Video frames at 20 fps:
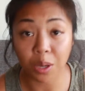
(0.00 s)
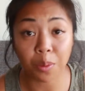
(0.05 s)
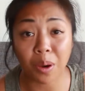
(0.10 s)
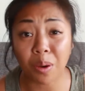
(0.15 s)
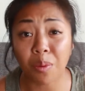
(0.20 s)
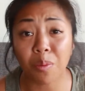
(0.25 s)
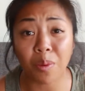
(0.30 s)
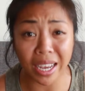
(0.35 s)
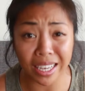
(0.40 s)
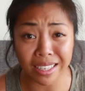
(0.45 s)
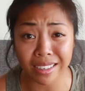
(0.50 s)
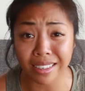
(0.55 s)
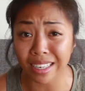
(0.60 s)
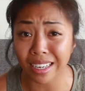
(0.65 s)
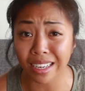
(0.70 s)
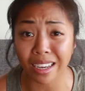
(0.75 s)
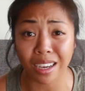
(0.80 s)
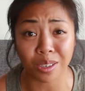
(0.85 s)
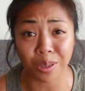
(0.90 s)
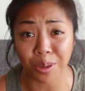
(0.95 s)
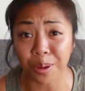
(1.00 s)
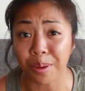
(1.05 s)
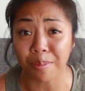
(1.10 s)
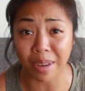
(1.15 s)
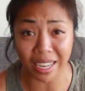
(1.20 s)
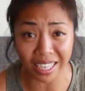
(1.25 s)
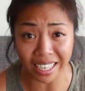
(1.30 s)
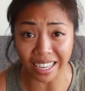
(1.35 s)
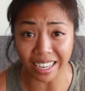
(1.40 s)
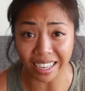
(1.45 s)
You are wasting your
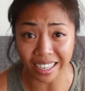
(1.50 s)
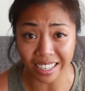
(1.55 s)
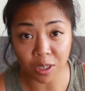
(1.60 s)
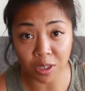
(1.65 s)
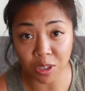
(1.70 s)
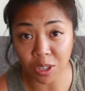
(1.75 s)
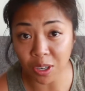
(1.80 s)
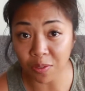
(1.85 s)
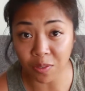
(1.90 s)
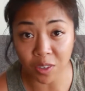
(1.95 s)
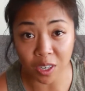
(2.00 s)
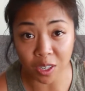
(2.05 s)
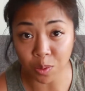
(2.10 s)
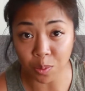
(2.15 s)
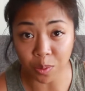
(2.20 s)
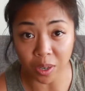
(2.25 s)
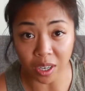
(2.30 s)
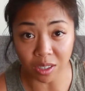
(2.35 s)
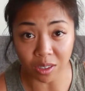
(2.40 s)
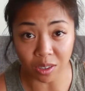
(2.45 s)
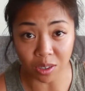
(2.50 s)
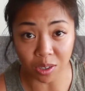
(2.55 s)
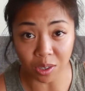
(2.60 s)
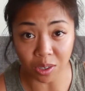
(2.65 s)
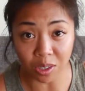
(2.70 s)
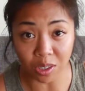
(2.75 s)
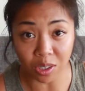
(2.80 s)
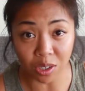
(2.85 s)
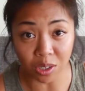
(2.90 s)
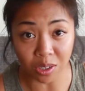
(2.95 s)
money because you've just worked on
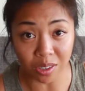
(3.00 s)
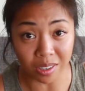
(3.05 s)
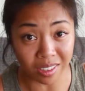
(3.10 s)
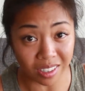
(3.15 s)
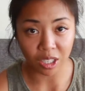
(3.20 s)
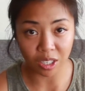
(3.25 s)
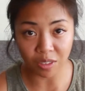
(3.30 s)
your endurance.